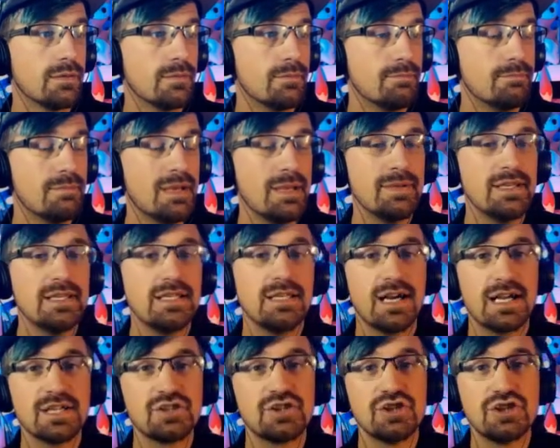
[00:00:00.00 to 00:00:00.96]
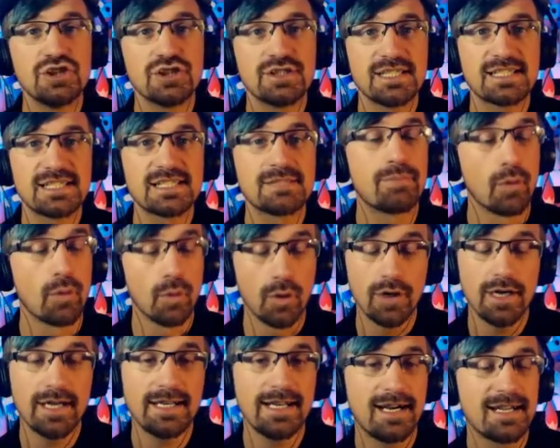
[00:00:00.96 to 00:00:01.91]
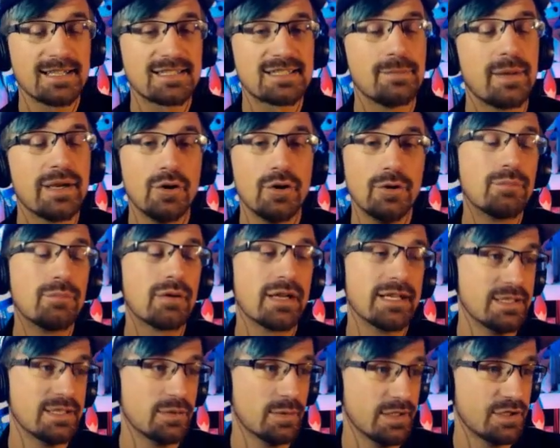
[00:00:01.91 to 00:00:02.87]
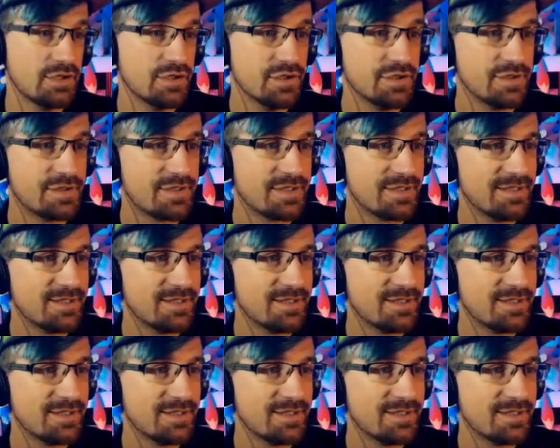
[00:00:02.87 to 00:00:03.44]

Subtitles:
Maybe I should just explore and answer my own bloody questions.